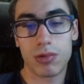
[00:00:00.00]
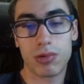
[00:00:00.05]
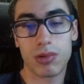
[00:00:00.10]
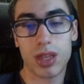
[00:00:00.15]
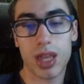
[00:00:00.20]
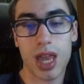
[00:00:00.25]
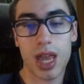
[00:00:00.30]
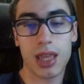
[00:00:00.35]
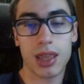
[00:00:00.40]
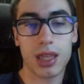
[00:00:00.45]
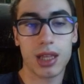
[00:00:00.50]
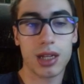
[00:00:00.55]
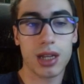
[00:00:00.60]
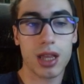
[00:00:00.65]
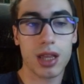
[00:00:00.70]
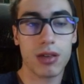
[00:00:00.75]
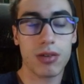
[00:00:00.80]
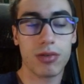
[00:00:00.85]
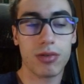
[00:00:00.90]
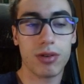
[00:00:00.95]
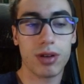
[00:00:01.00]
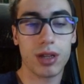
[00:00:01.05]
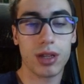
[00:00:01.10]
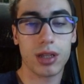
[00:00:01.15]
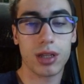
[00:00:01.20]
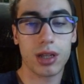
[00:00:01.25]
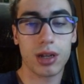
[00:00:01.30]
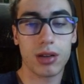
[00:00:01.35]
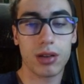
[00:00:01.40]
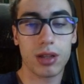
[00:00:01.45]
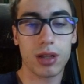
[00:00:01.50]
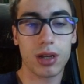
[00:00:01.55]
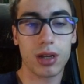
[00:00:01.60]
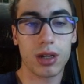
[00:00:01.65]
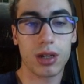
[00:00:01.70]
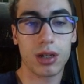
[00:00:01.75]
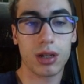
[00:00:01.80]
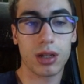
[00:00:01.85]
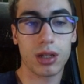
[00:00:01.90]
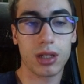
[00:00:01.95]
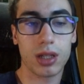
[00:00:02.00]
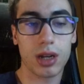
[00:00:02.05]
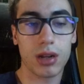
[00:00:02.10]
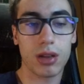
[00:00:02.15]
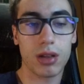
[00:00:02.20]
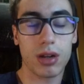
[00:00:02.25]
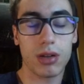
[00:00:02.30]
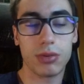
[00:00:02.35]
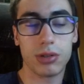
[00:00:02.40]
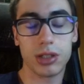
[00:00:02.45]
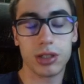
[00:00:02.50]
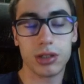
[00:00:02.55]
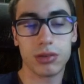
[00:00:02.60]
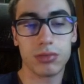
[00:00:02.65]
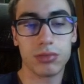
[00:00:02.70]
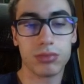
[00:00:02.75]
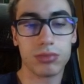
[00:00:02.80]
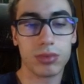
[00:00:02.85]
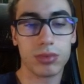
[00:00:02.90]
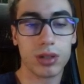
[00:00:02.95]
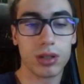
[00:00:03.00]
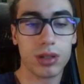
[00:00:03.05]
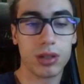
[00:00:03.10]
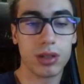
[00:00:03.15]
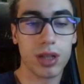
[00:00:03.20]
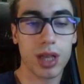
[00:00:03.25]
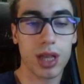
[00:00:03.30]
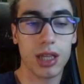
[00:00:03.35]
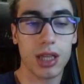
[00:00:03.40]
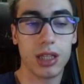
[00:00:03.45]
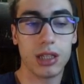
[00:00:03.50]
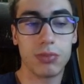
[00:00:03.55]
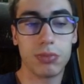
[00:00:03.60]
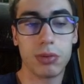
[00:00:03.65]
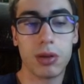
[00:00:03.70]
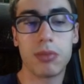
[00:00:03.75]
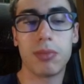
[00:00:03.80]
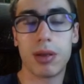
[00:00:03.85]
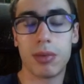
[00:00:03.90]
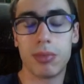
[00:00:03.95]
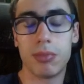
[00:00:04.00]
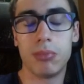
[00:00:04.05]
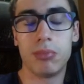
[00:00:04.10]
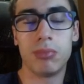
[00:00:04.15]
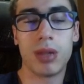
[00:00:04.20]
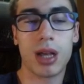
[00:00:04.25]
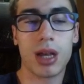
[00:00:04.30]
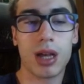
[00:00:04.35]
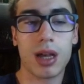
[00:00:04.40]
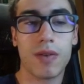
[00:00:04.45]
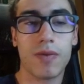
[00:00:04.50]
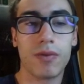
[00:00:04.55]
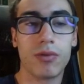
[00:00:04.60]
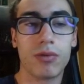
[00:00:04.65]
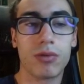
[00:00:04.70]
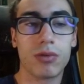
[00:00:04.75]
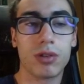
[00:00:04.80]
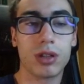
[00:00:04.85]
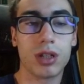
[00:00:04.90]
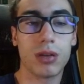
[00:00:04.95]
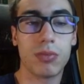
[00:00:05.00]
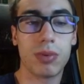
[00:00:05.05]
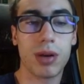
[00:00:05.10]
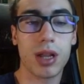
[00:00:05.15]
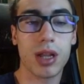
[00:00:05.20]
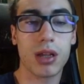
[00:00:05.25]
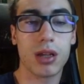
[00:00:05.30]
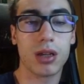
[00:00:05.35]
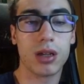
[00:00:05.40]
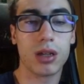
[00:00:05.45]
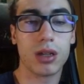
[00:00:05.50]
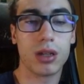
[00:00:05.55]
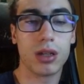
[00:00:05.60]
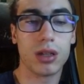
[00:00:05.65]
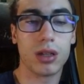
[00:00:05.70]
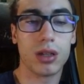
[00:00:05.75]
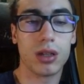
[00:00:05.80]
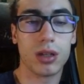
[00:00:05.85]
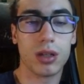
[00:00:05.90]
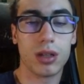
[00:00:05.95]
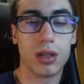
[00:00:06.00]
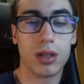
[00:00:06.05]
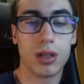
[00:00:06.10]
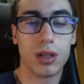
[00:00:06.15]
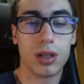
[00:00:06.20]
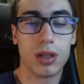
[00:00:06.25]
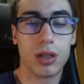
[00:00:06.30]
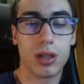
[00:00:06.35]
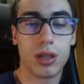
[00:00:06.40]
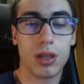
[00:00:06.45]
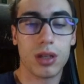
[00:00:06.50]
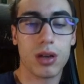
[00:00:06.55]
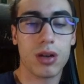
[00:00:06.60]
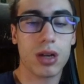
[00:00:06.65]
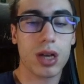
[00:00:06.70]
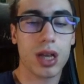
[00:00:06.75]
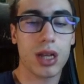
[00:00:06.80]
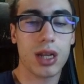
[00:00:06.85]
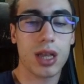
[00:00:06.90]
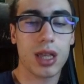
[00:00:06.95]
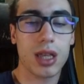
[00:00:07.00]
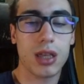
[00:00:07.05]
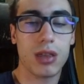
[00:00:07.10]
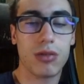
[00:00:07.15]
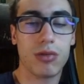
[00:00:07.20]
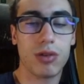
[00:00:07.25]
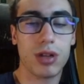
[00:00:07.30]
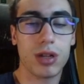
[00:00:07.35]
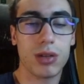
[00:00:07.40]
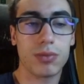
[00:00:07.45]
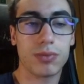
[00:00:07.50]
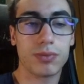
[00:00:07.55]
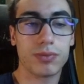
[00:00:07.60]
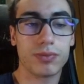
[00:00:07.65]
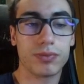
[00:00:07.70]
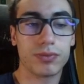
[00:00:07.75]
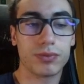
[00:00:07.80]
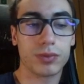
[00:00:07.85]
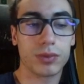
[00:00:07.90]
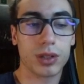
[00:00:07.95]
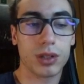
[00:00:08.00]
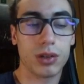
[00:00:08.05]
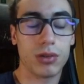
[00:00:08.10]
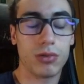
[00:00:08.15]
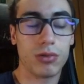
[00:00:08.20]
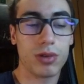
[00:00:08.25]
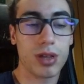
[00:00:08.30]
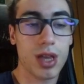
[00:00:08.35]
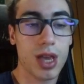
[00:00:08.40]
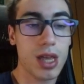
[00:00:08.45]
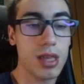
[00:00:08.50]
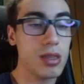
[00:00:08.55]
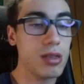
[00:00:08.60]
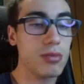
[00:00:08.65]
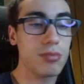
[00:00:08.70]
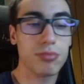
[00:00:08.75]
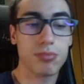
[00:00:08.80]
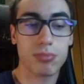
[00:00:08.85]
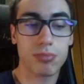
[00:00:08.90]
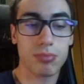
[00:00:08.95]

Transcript: rook d8 and knight g3 is another option. Taking this pawn, but black have good counterplay. Okay, knight g3, rook g8.